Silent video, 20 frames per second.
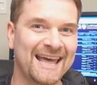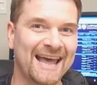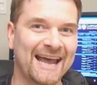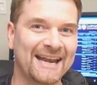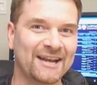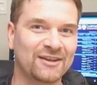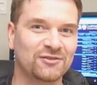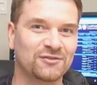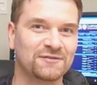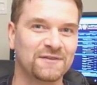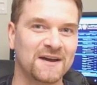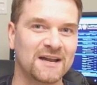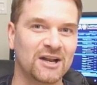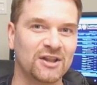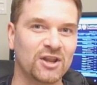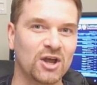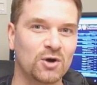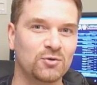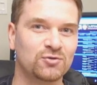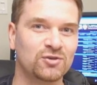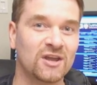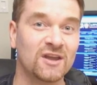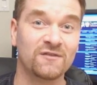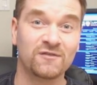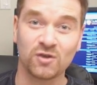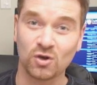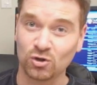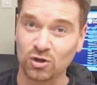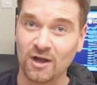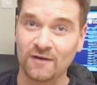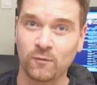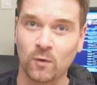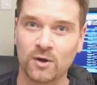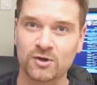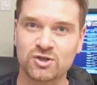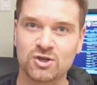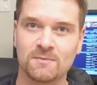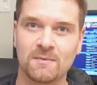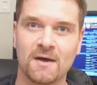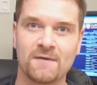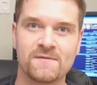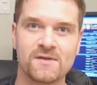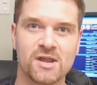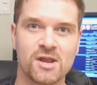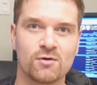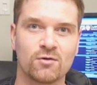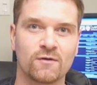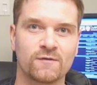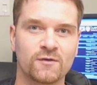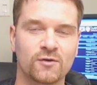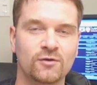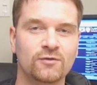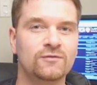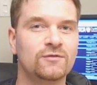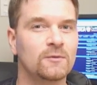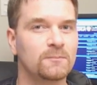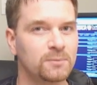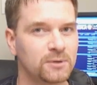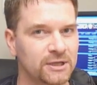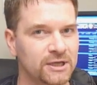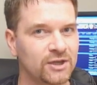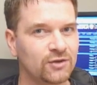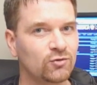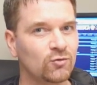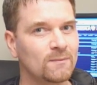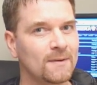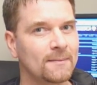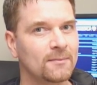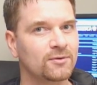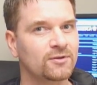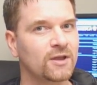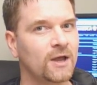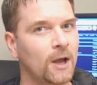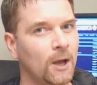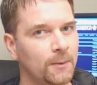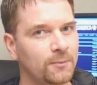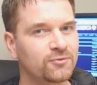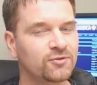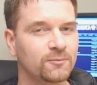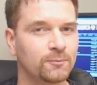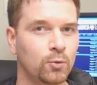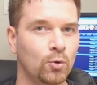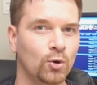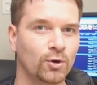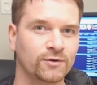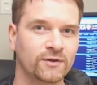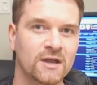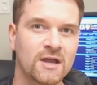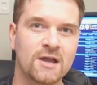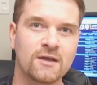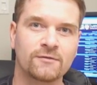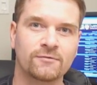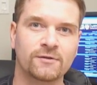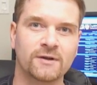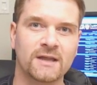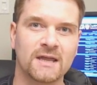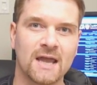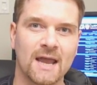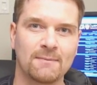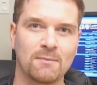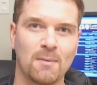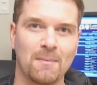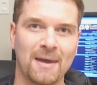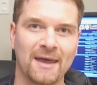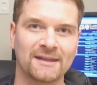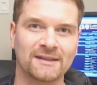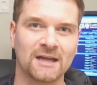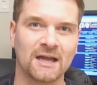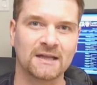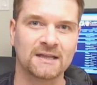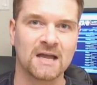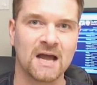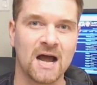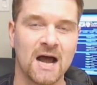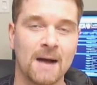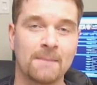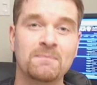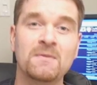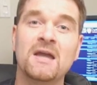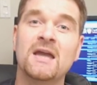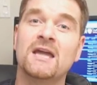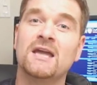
And as a final note, if you love watching my video reviews, please remember to help support 3dgameman.com.